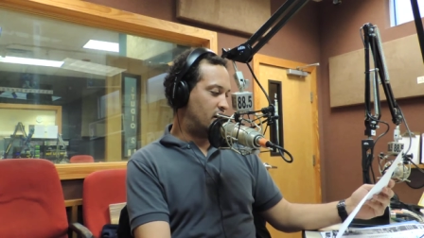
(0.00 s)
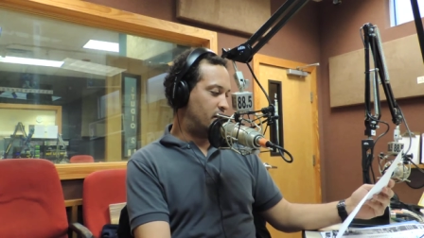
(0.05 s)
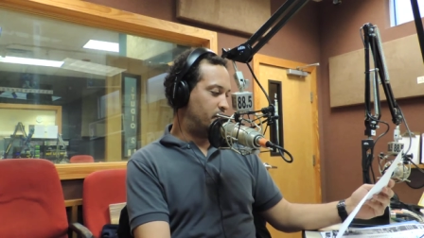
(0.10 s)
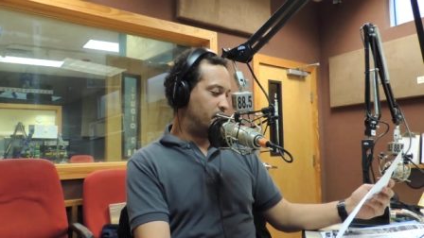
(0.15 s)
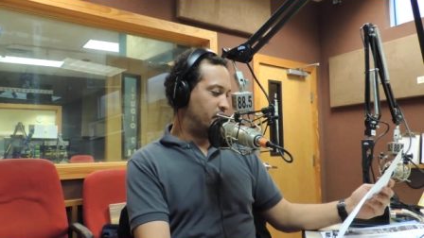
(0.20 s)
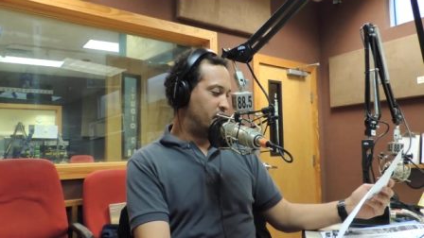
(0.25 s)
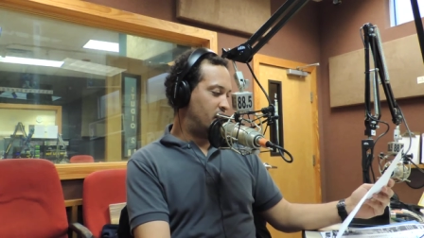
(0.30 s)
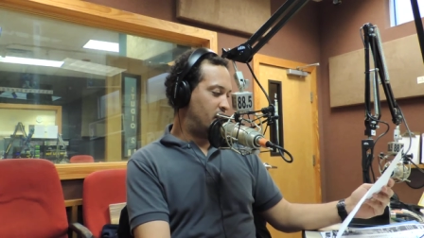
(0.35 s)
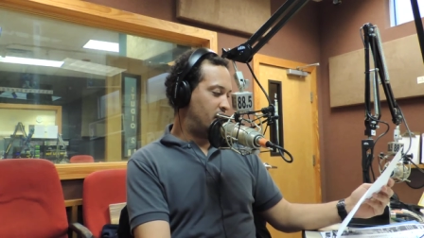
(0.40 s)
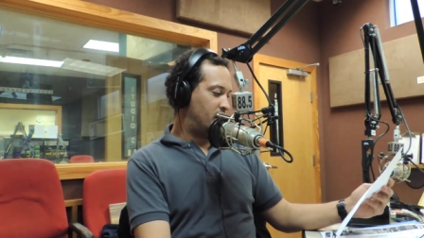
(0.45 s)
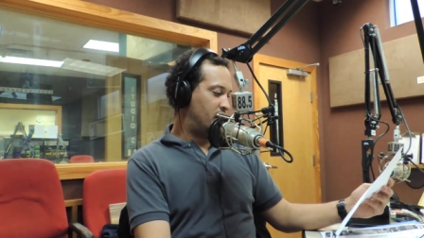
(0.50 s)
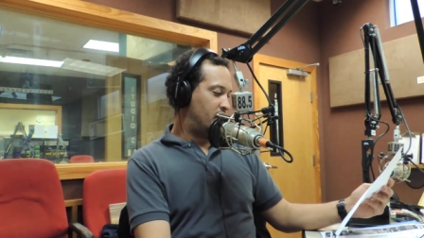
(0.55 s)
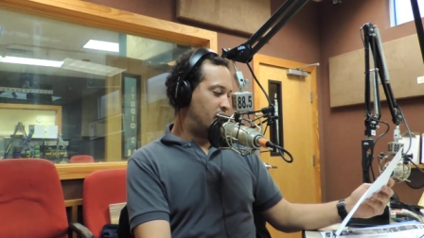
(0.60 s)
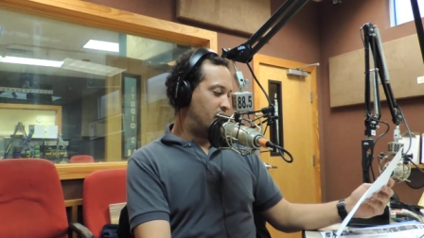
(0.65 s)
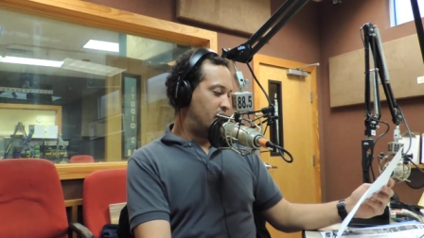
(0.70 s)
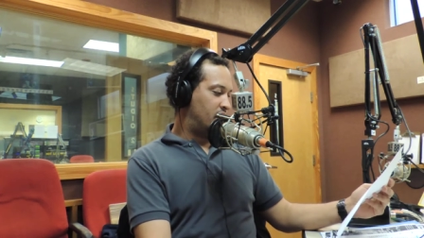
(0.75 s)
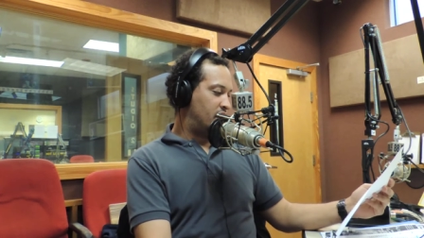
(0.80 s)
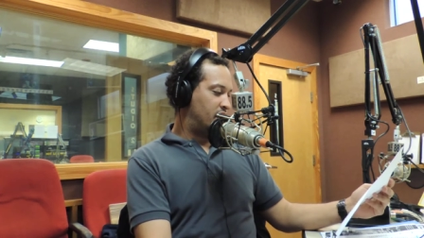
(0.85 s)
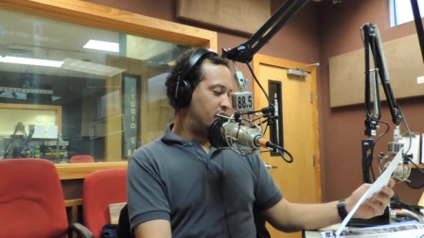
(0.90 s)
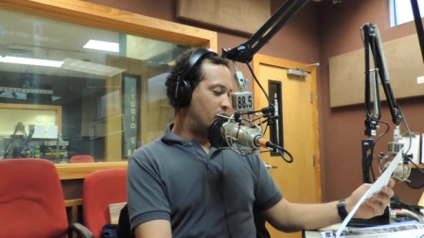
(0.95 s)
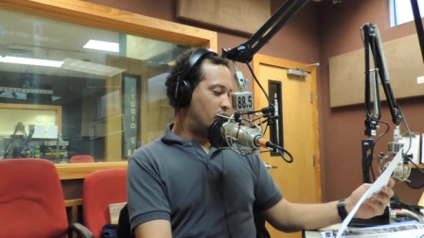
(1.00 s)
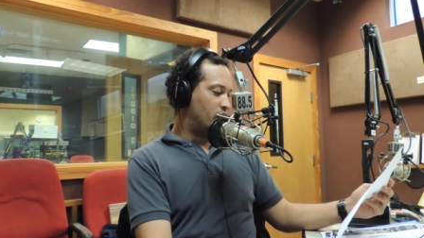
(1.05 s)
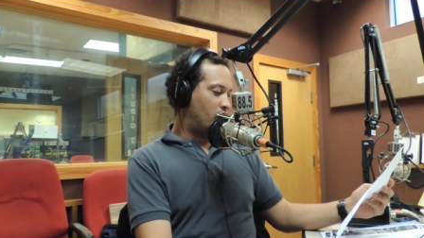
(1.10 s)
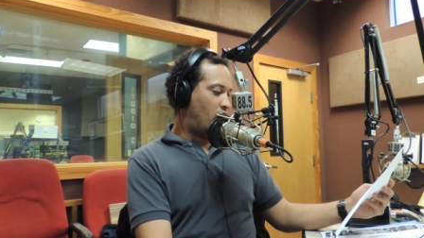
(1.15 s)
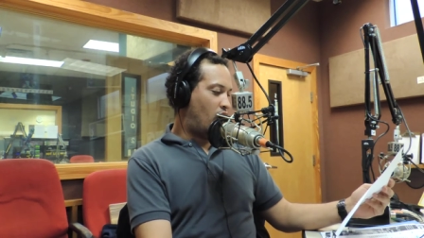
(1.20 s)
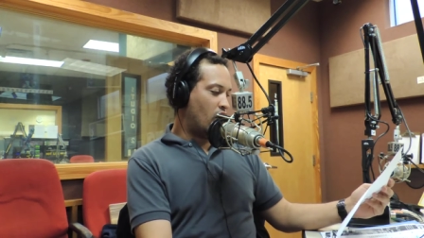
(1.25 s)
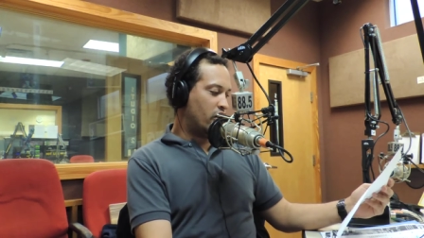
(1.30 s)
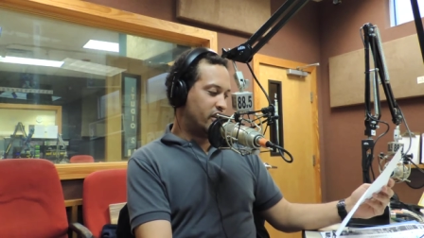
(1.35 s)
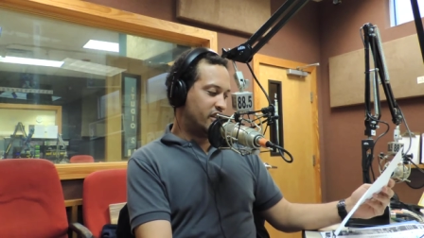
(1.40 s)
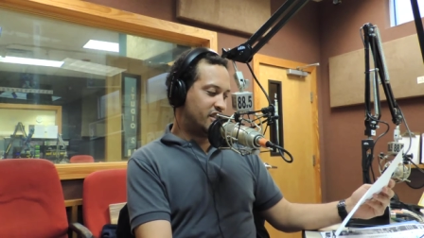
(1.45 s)
um, you know, the
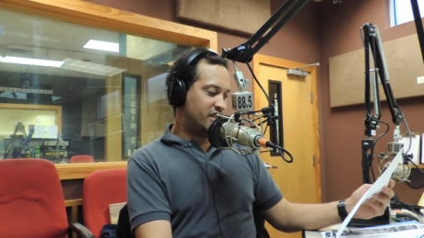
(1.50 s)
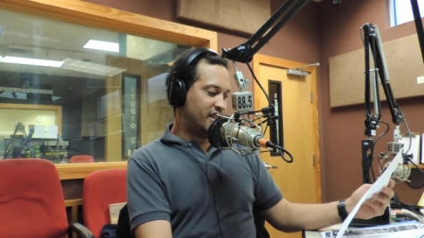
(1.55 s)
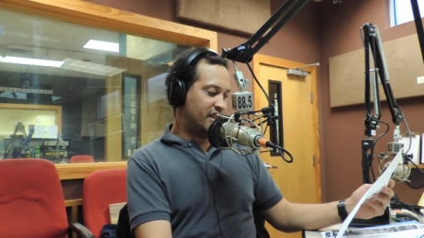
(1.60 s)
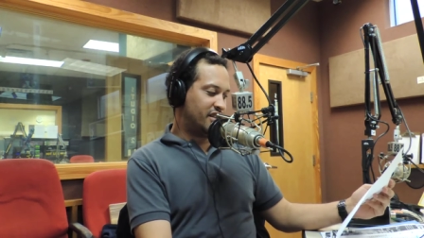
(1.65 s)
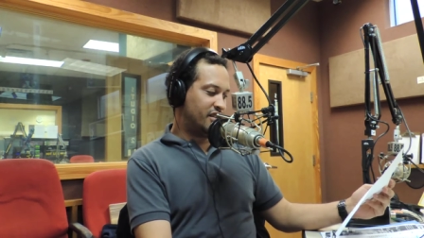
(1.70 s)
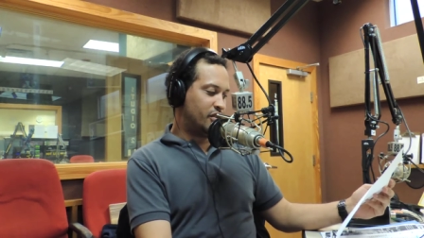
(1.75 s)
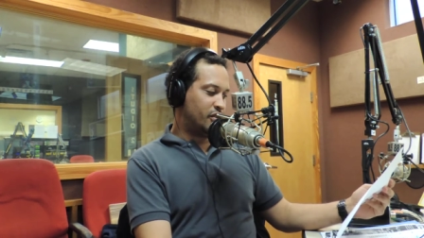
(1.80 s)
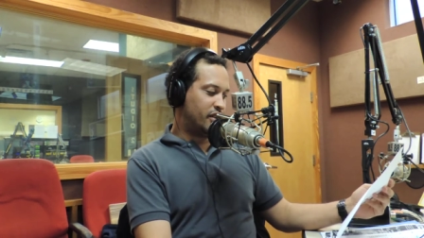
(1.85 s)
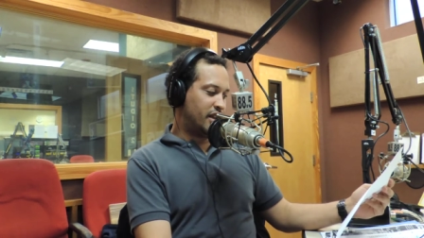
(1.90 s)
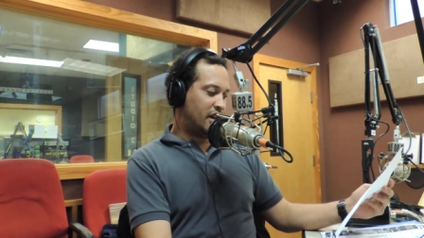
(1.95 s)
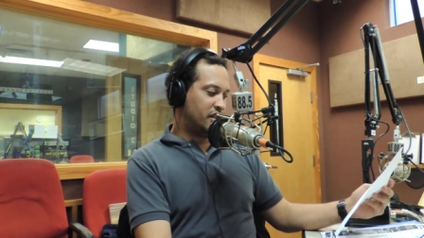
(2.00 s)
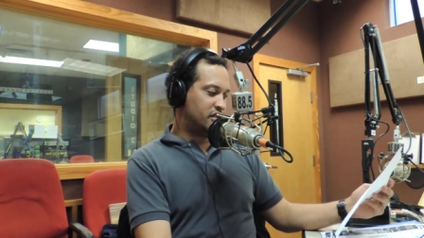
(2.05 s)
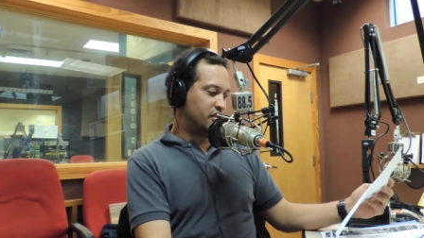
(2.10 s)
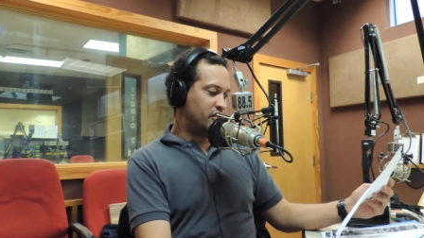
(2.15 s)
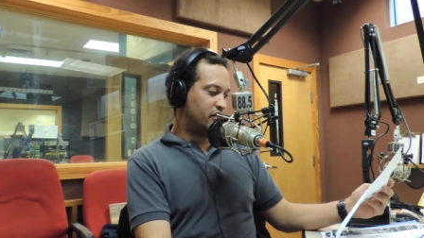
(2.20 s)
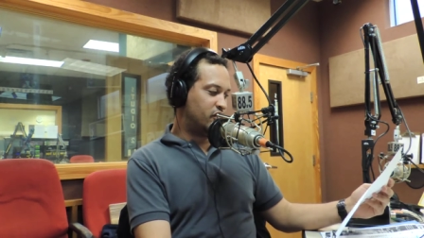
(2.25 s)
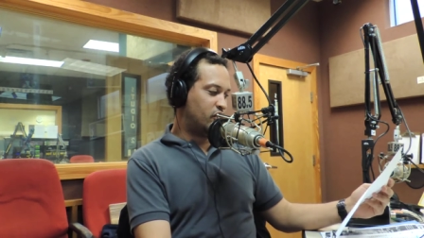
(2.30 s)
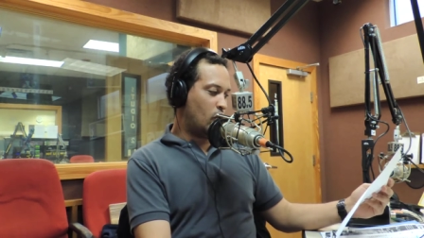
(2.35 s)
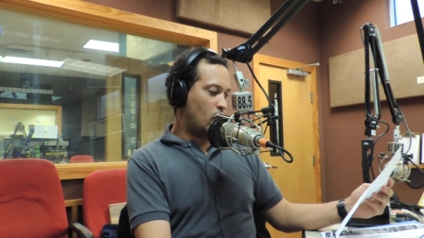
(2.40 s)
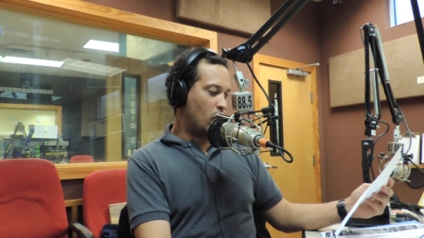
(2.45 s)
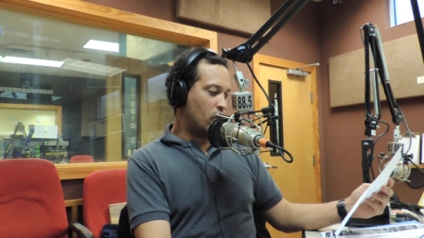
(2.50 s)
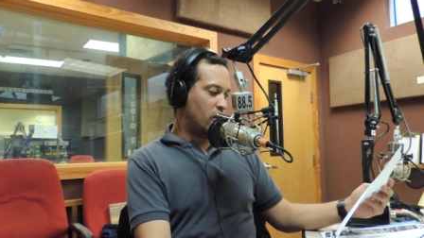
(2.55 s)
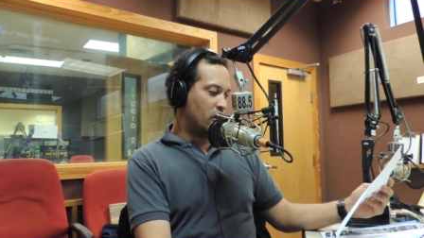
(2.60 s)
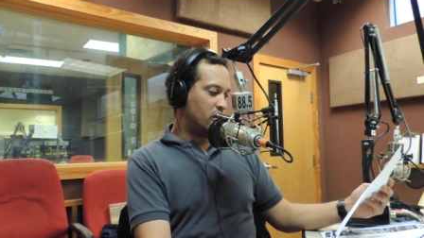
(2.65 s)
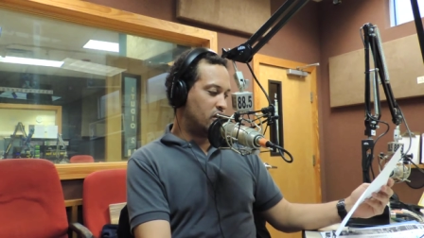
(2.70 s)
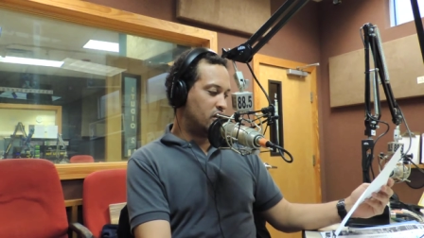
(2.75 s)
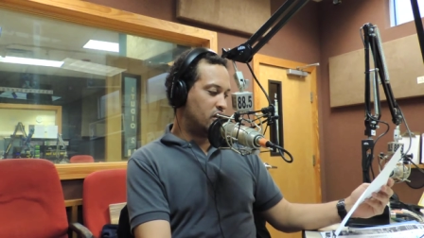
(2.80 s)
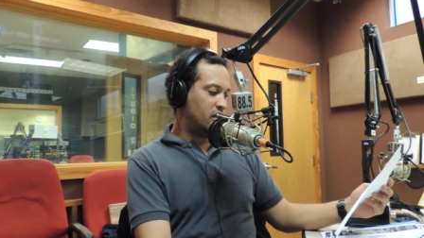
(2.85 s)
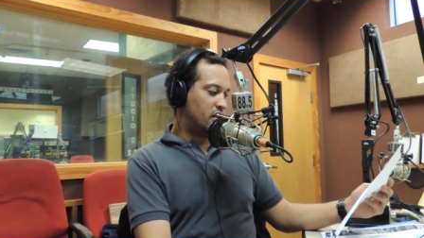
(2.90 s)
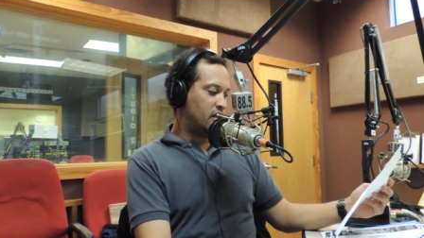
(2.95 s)
RNC in 2004